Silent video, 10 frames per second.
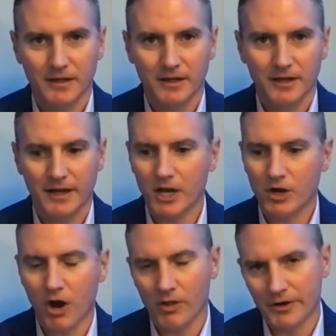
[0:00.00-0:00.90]
Yep. And I
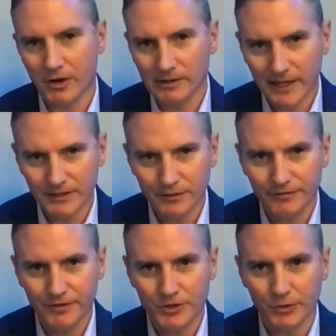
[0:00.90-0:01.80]
call on our elected
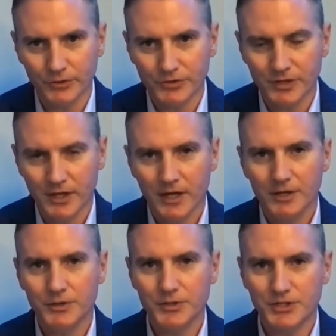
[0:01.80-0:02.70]
officials
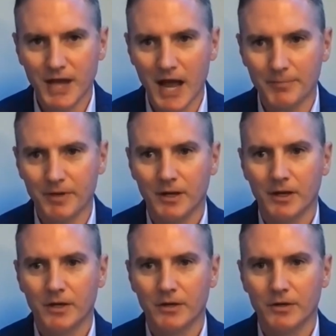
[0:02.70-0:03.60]
to stop
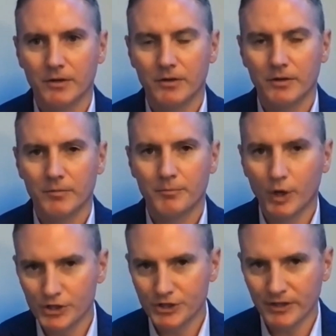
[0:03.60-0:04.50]

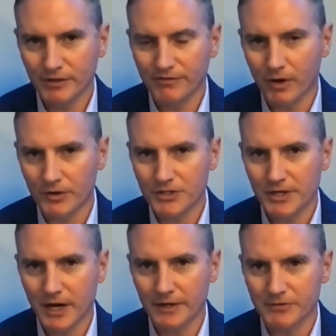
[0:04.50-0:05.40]
pushing the false
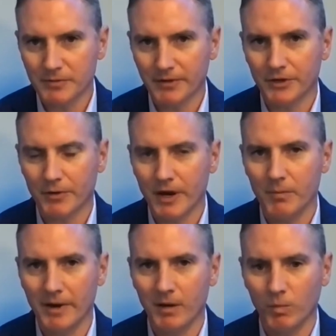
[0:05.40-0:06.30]
narratives about the
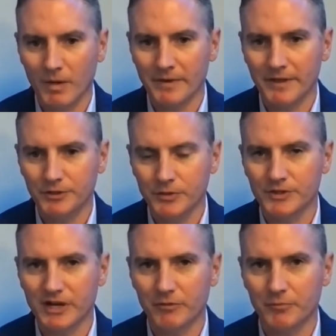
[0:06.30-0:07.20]
great men and women that do
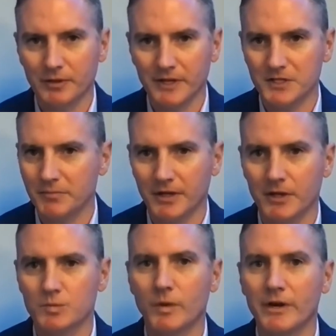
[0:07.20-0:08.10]
the job of policing,
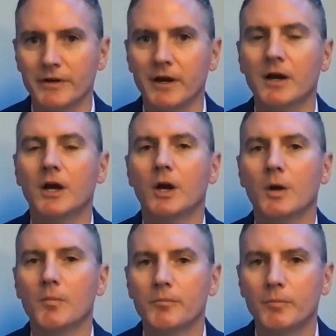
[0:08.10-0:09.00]
because we are
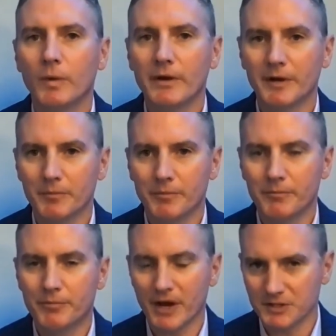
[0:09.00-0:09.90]
at a
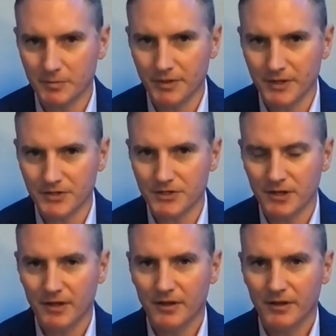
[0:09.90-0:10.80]

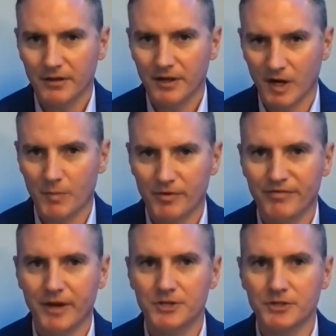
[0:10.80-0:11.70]
precipice in our
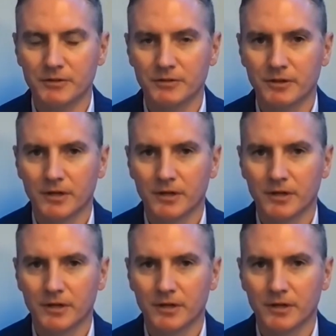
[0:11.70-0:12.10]
profession